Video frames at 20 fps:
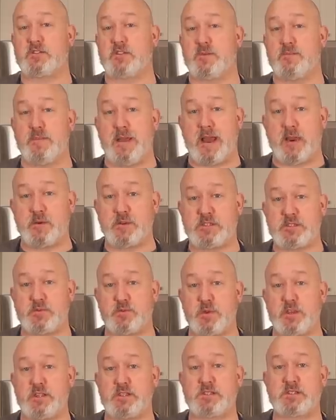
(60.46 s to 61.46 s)
or the Maui
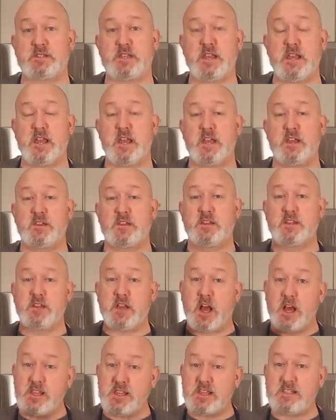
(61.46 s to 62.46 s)
sweets.
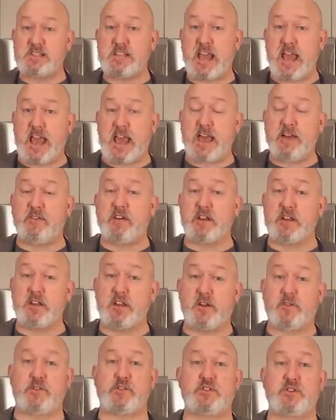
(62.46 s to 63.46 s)
The onions have
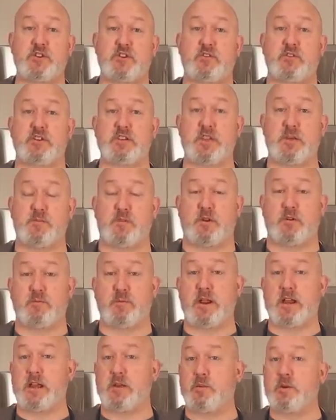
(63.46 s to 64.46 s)
enough sugar in them
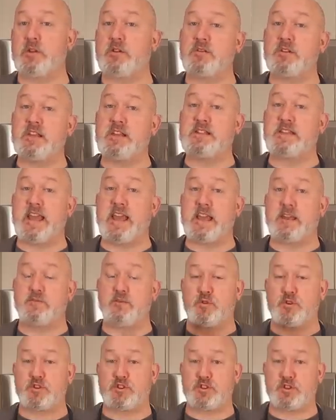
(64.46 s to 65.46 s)
already. We don't need to add
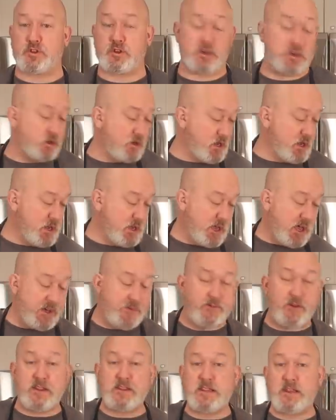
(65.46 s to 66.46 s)
more sugar. I
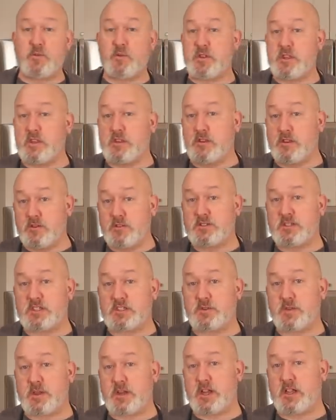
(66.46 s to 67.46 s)
find that when you use the
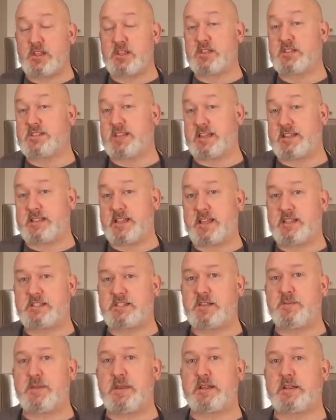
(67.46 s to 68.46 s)
sweet onions, it tends
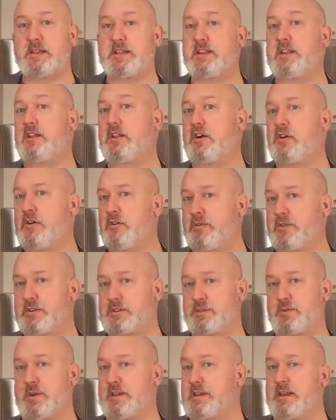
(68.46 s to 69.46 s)
to be a little
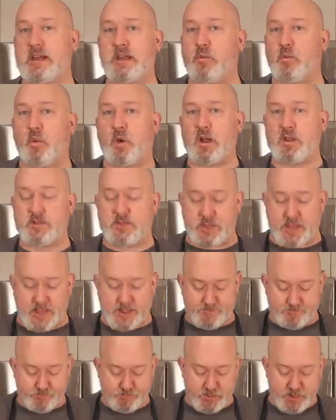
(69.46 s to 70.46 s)
oversweet and I don't want
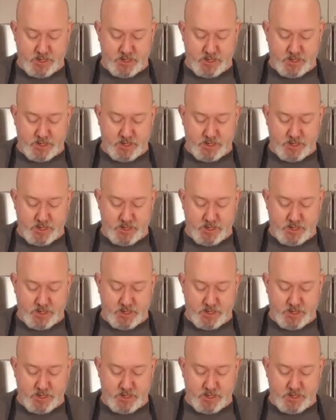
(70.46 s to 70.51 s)
that.